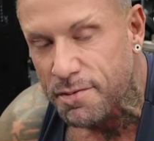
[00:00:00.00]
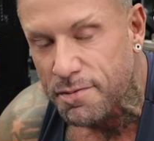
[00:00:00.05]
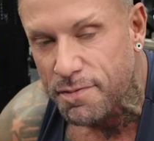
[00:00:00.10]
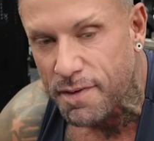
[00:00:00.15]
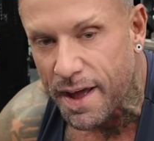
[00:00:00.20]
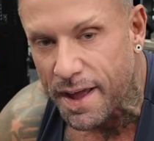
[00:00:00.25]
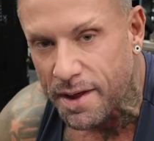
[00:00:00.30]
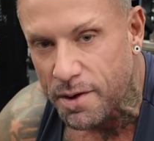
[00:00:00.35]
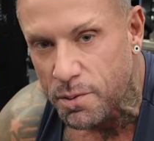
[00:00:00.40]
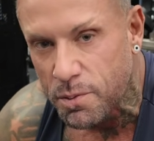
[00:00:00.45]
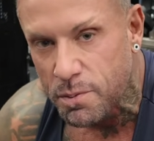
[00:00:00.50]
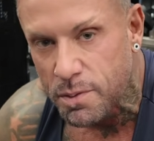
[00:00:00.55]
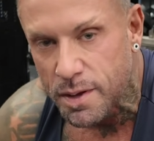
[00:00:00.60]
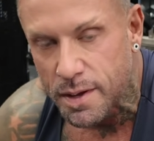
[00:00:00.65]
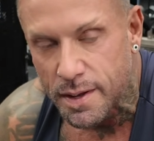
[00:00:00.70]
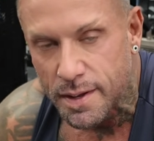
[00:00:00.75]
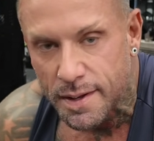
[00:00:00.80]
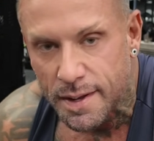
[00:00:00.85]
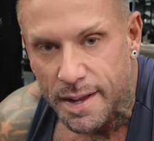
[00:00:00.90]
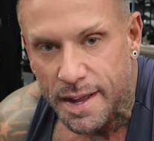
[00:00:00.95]
to fail.
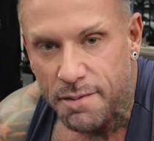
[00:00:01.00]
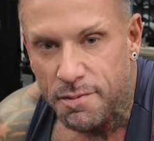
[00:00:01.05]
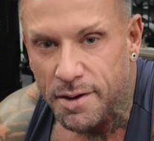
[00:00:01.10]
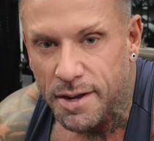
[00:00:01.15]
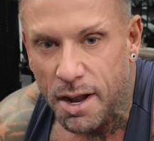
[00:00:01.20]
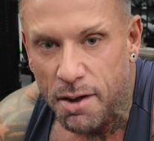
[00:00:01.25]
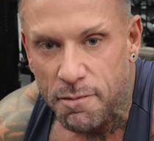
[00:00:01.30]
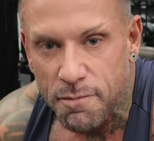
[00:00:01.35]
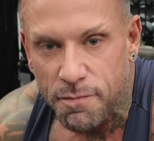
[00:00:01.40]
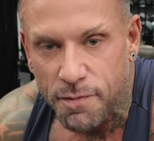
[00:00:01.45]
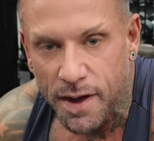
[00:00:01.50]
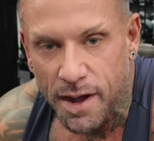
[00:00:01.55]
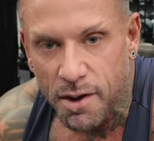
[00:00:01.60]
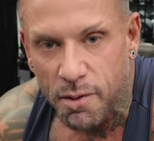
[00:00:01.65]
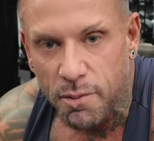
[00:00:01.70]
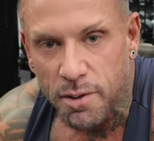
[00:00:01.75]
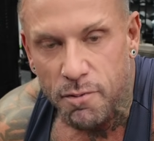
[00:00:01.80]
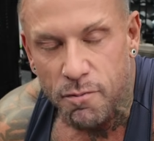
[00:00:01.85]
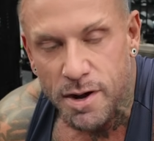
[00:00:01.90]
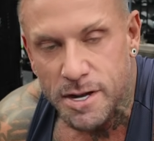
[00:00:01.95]
If you don't
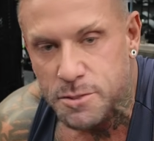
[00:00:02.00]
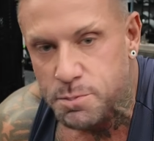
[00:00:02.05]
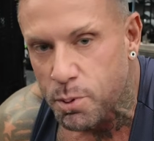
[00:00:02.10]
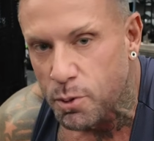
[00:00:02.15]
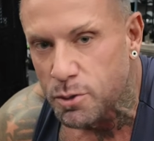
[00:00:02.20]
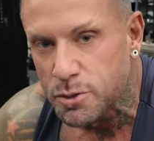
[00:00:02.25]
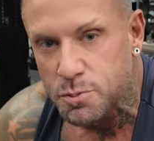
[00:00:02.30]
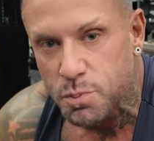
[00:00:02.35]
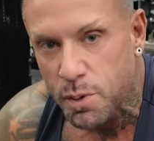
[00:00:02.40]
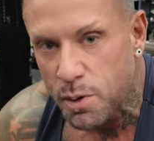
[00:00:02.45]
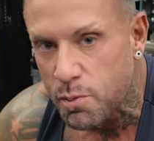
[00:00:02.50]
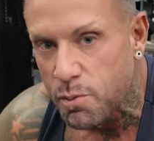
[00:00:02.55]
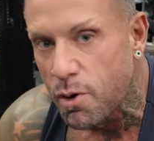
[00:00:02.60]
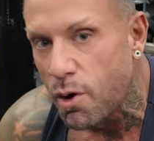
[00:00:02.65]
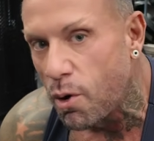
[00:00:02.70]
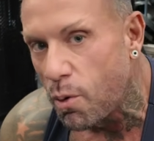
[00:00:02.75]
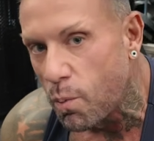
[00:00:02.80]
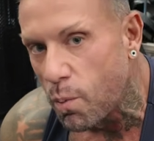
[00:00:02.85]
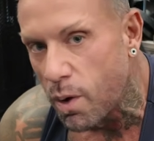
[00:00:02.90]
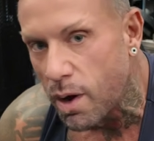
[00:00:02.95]
fail, the rest pause will
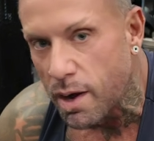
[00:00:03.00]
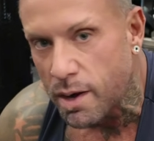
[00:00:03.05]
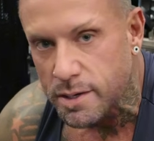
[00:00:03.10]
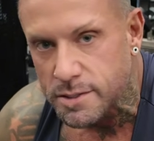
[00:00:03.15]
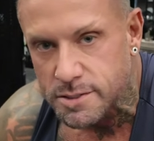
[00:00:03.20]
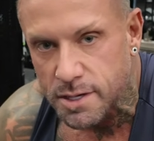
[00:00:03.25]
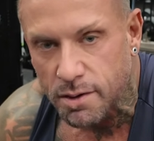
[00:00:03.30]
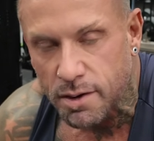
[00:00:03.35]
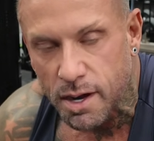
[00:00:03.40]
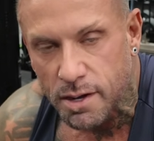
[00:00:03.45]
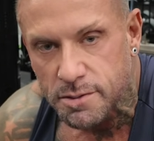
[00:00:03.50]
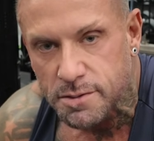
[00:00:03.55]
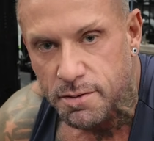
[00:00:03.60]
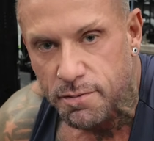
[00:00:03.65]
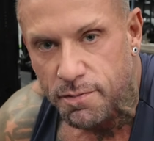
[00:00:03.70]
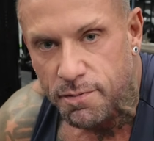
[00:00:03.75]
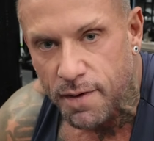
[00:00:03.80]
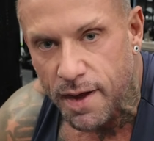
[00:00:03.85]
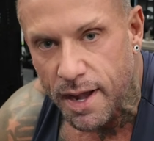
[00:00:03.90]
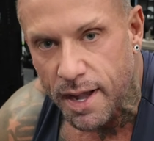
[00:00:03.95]
not work. So go
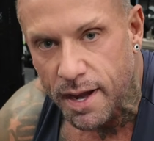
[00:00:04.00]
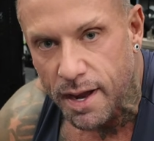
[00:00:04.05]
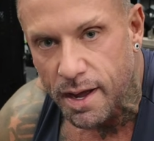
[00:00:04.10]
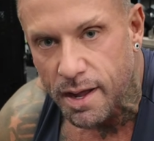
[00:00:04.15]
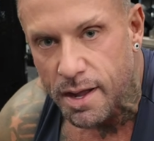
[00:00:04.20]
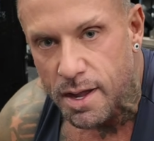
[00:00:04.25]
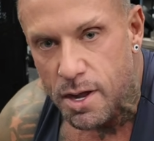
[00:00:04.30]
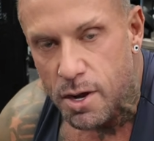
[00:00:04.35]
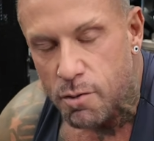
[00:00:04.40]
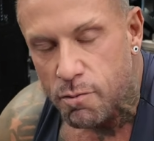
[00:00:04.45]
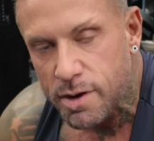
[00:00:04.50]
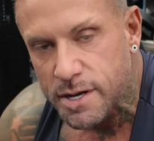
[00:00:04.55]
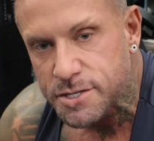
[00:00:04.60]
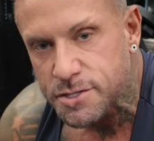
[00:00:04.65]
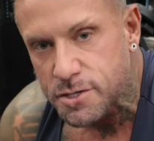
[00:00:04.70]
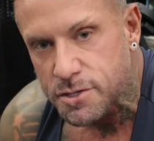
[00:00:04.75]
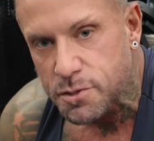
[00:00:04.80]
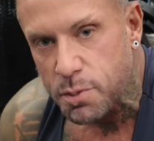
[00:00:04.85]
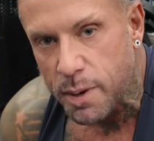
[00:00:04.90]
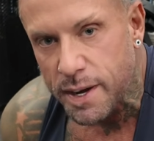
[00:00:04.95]
to failure, rest
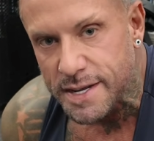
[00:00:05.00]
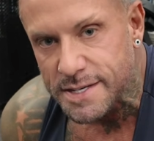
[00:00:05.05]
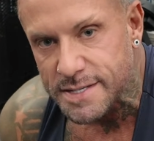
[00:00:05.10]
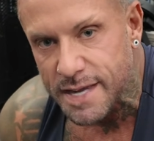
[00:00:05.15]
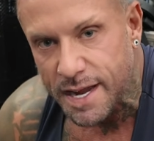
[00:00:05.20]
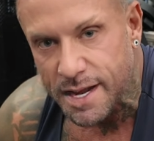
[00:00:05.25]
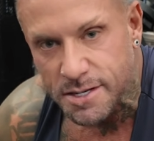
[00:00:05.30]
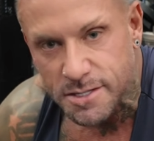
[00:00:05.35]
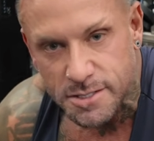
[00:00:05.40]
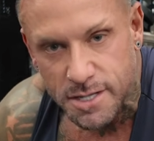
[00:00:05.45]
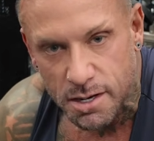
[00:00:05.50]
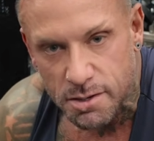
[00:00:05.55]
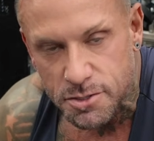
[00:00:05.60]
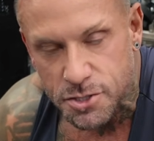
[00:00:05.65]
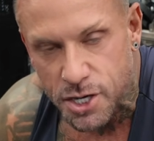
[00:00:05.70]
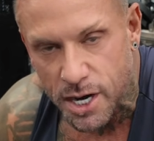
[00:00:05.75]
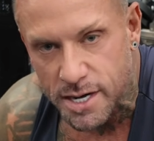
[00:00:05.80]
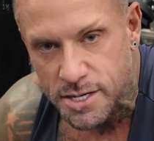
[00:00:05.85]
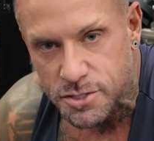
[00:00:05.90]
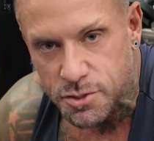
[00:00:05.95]
for 20 seconds, don't
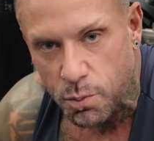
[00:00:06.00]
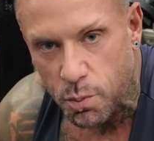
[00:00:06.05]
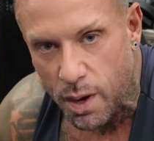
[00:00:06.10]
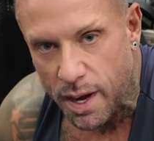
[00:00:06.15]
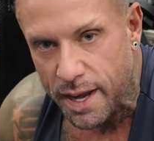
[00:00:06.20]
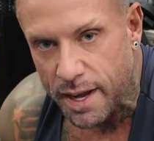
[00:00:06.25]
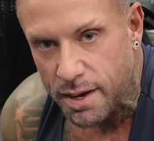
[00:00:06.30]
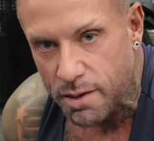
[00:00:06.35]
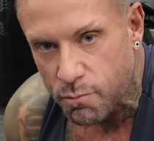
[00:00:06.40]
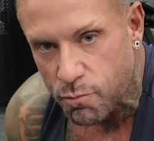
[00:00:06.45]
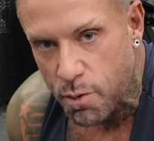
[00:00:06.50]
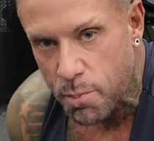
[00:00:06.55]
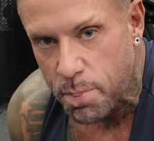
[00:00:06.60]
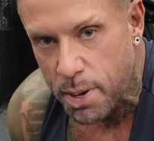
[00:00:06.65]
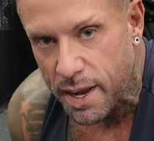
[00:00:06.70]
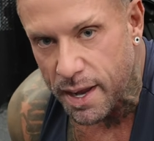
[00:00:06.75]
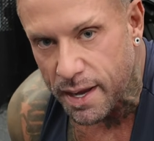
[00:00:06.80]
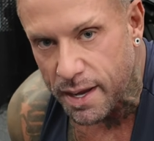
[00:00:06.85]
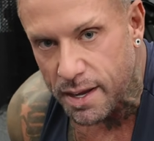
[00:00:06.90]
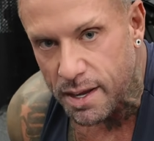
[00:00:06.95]
change your weight,
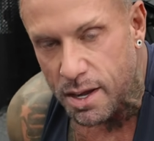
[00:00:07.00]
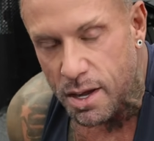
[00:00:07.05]
repeat.